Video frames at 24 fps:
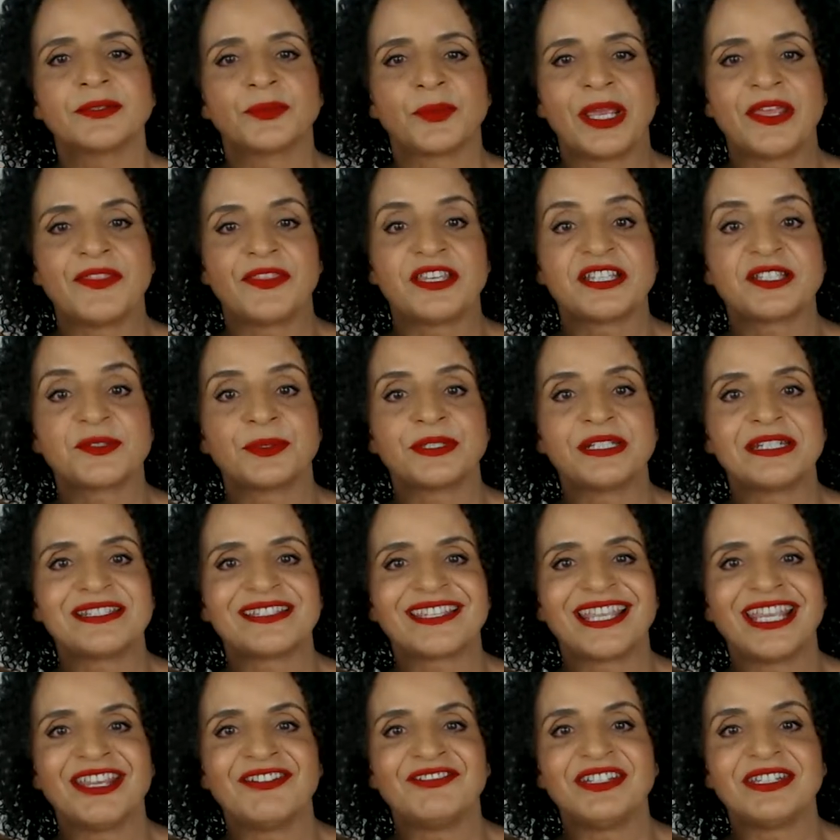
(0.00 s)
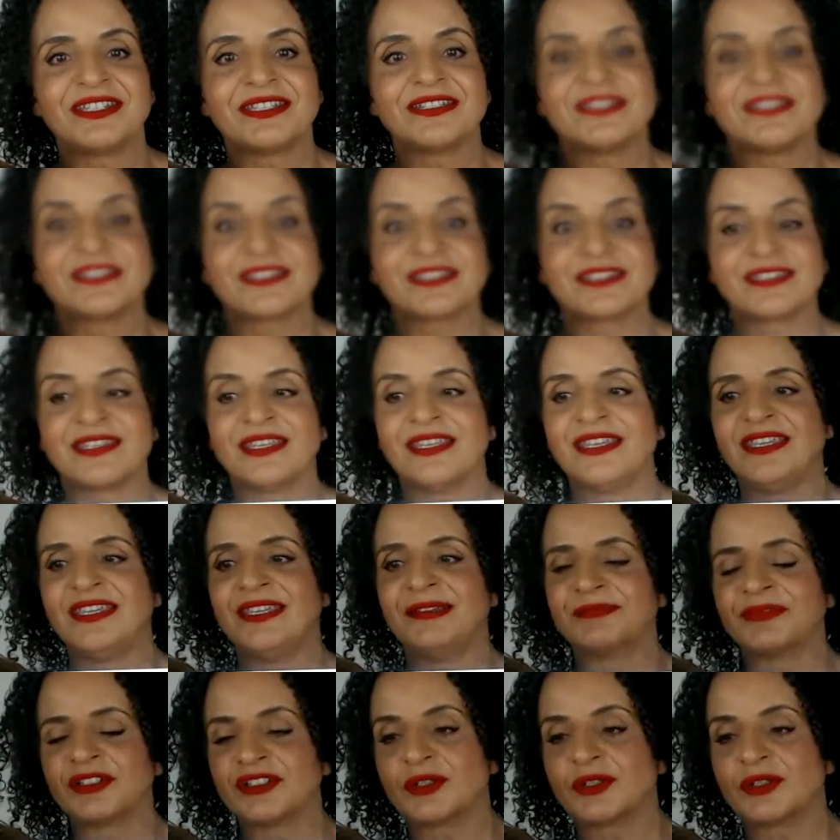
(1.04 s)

the way this one is here, and you can see,